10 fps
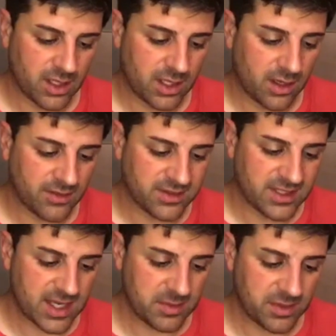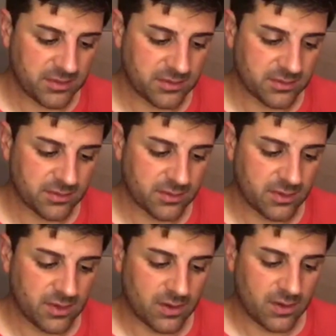And on the table,
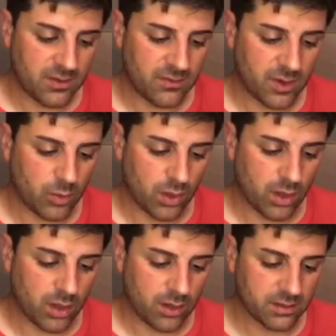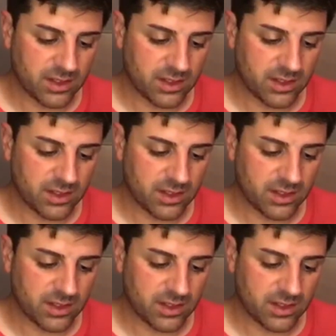there were